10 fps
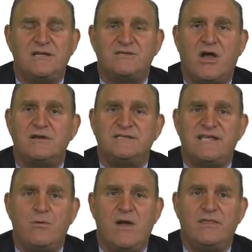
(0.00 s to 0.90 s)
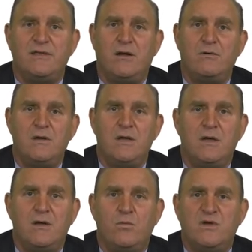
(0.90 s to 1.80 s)
It's hard to say what you know
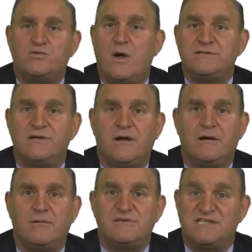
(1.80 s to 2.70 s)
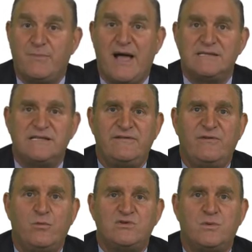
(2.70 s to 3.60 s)
which ones are dispositive
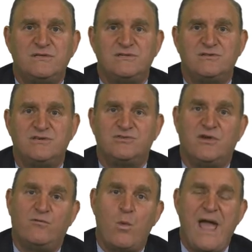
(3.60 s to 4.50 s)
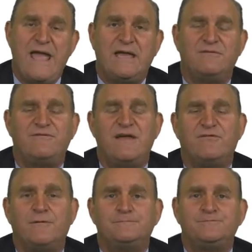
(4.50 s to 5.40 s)
and which ones are just sort of weighing in
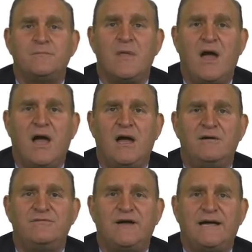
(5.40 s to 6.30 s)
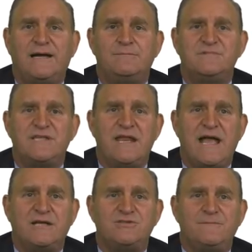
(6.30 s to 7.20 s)
favor of um, state
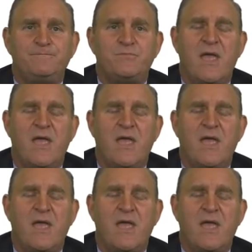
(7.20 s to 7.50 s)
action.